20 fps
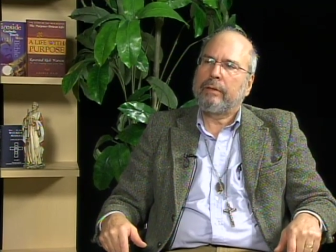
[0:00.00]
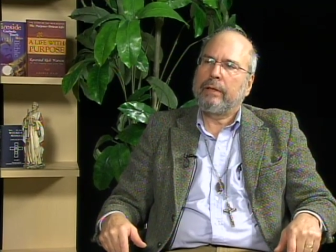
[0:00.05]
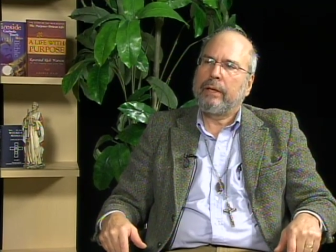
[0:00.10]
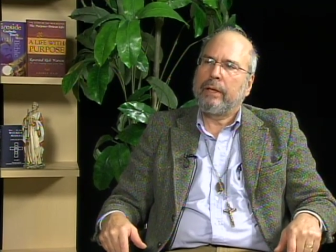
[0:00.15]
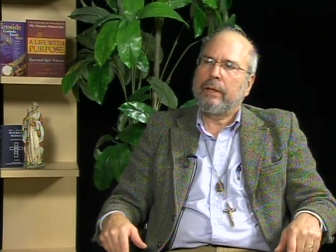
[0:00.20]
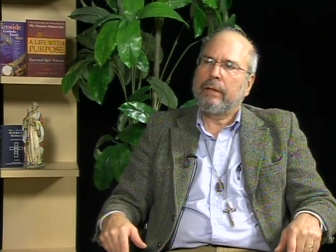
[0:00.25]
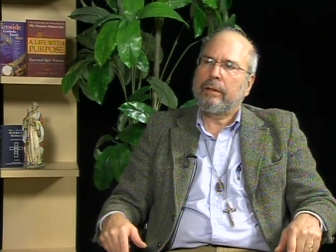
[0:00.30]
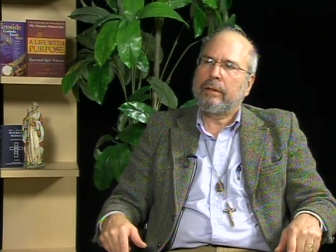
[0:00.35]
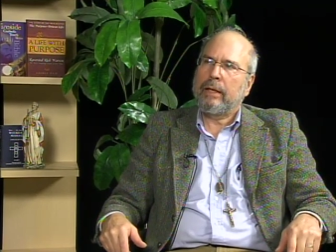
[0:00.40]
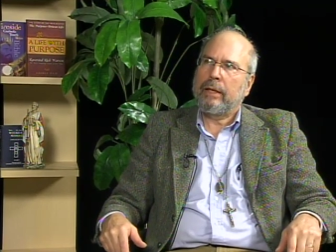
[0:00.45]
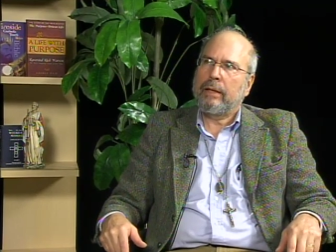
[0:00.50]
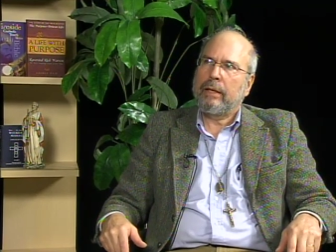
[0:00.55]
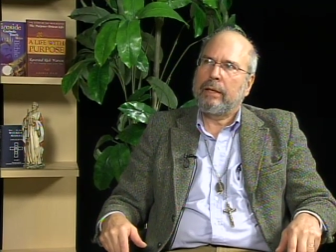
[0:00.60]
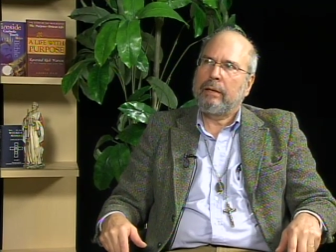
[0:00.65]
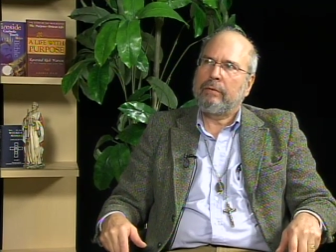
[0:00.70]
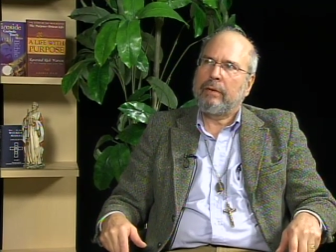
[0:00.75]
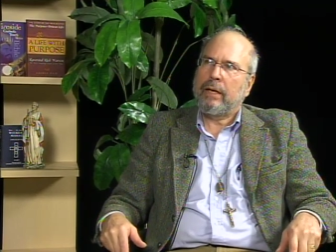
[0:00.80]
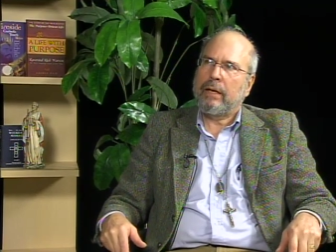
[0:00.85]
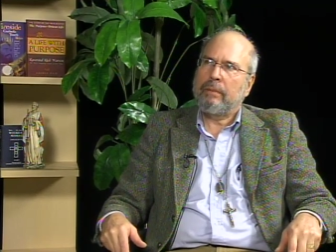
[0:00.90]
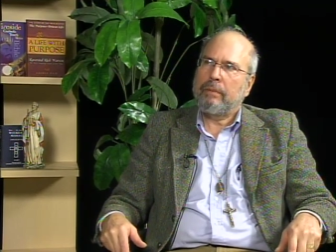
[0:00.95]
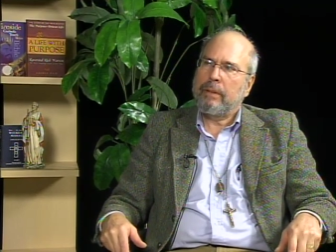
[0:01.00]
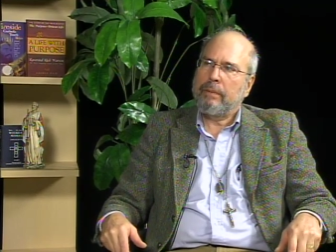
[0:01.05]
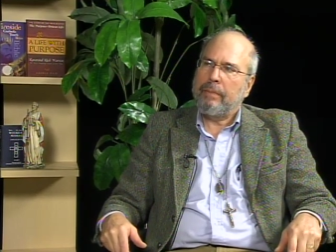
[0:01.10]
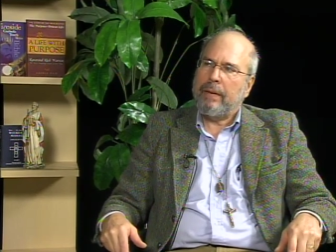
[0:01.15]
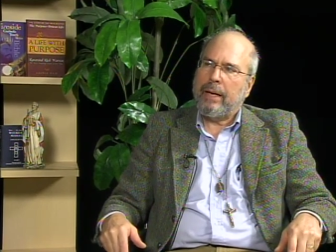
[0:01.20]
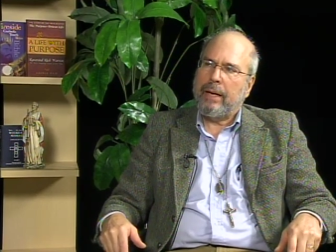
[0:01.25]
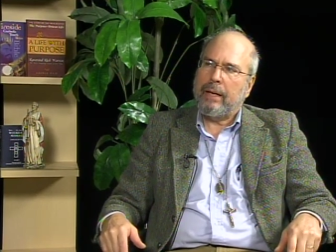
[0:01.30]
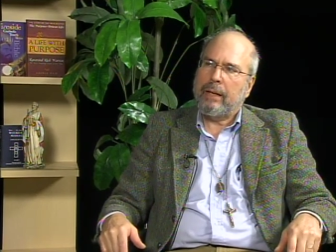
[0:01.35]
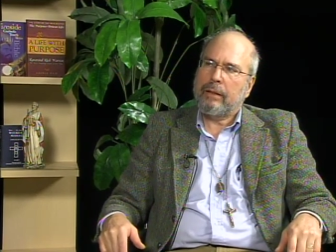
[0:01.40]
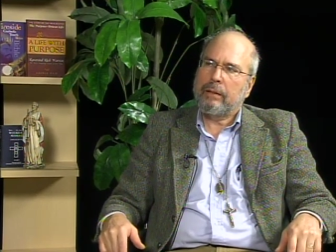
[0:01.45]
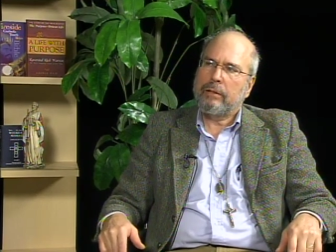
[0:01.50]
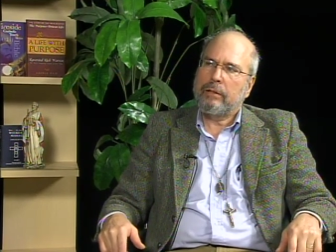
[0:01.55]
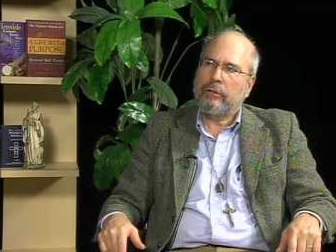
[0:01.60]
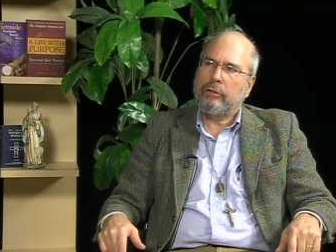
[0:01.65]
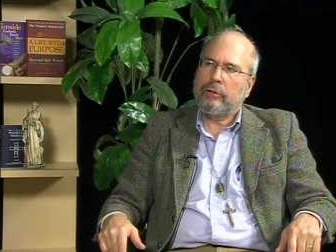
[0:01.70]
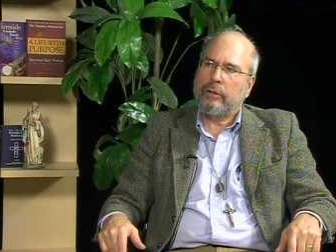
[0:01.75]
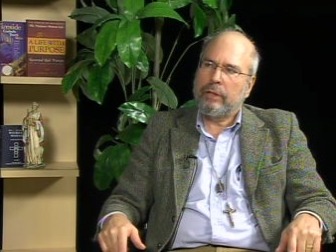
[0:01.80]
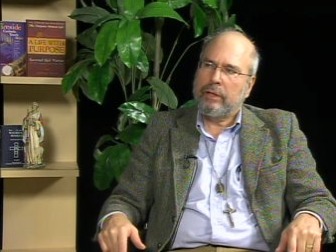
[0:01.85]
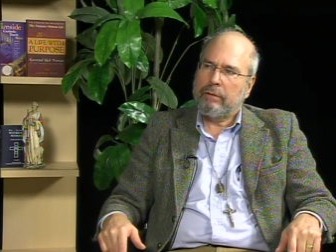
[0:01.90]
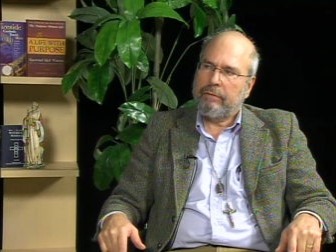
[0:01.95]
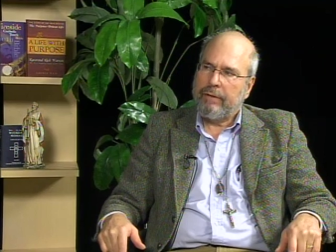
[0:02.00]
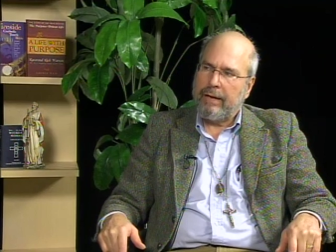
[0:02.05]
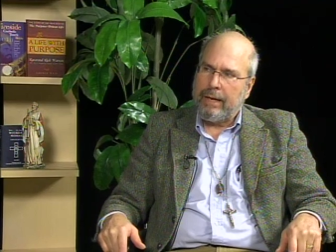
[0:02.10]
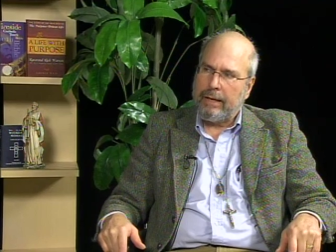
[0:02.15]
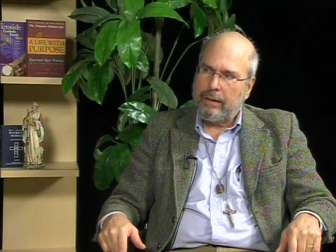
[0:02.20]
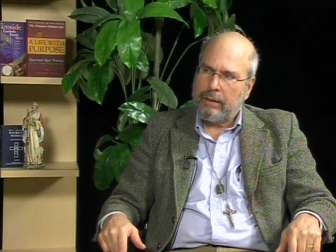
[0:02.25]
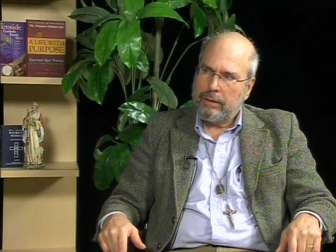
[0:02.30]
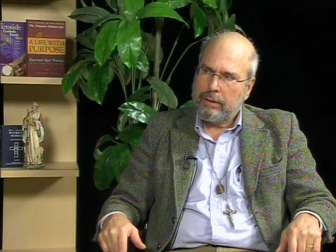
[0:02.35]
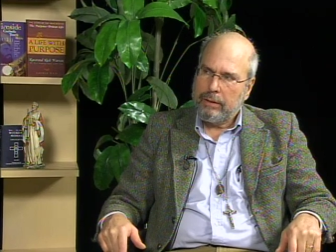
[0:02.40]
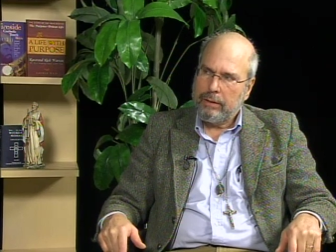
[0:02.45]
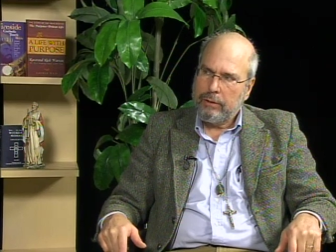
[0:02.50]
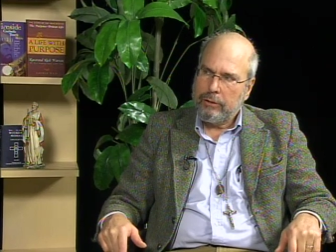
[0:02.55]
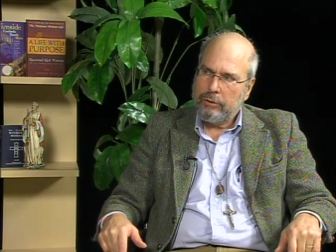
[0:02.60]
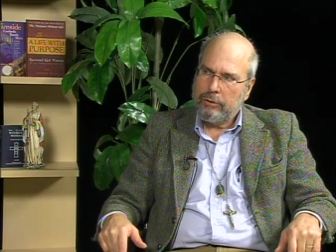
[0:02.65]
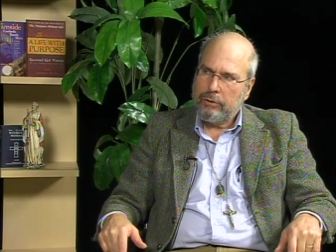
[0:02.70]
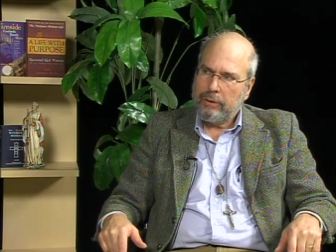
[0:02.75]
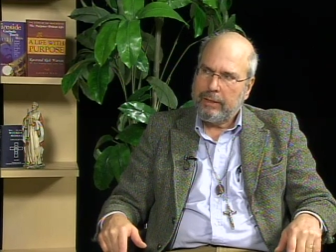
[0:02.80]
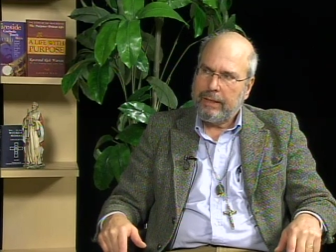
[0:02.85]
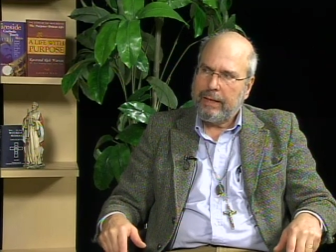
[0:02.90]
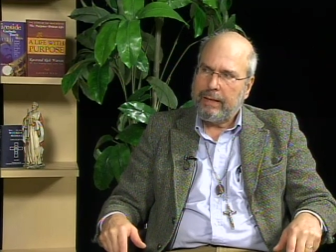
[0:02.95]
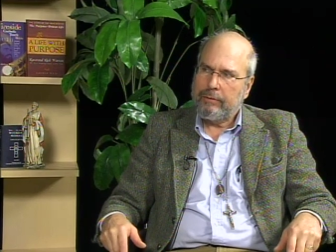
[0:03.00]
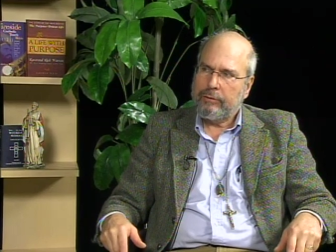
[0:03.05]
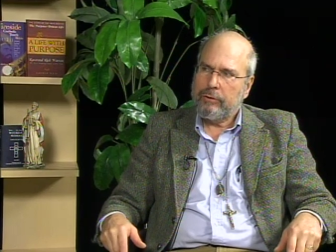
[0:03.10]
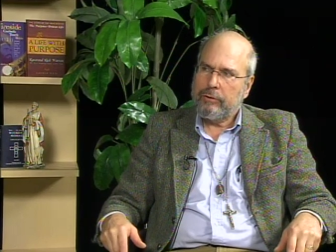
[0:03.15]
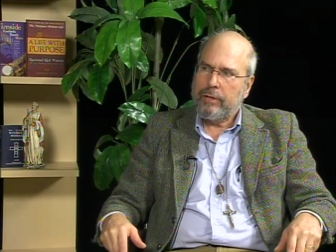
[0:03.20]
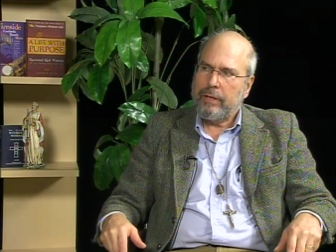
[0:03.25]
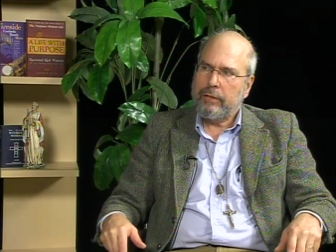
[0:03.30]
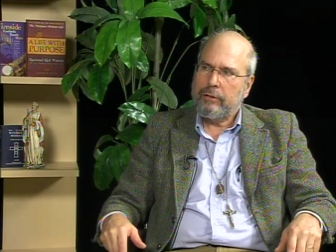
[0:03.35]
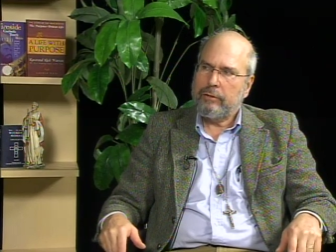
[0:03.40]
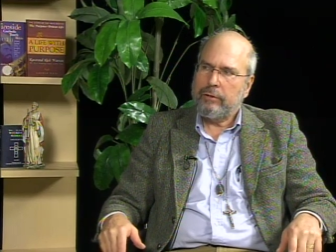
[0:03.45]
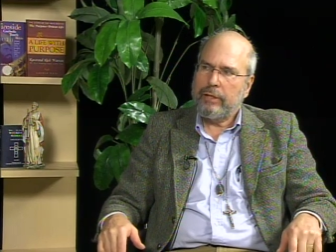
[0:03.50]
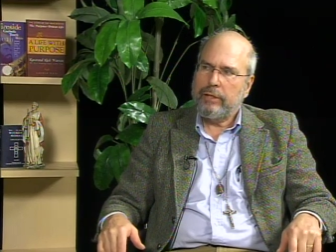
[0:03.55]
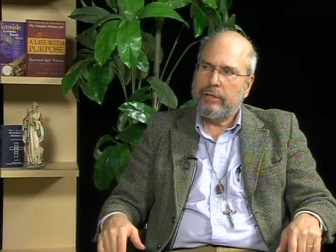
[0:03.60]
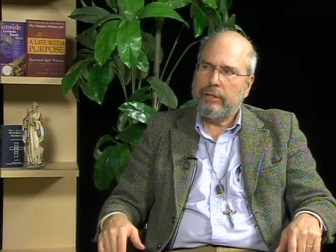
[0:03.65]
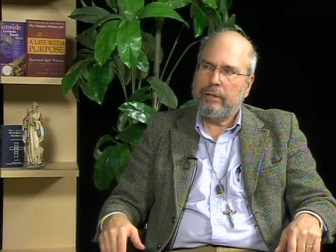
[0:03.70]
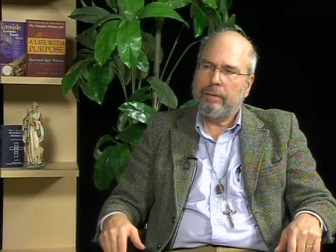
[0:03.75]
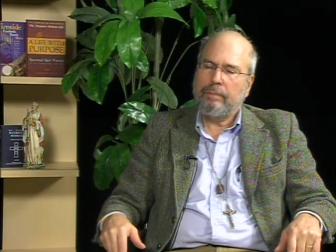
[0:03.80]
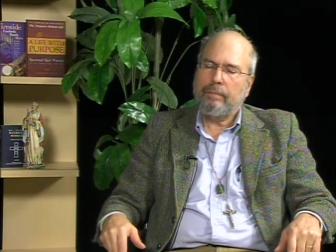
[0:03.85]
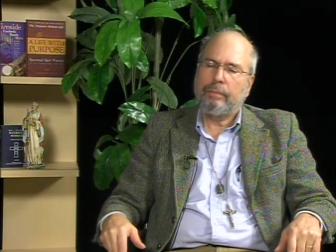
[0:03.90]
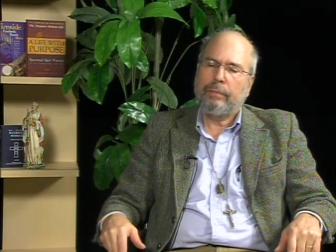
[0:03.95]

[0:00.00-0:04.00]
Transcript: there that they invited me back to join the faculty shortly after graduation.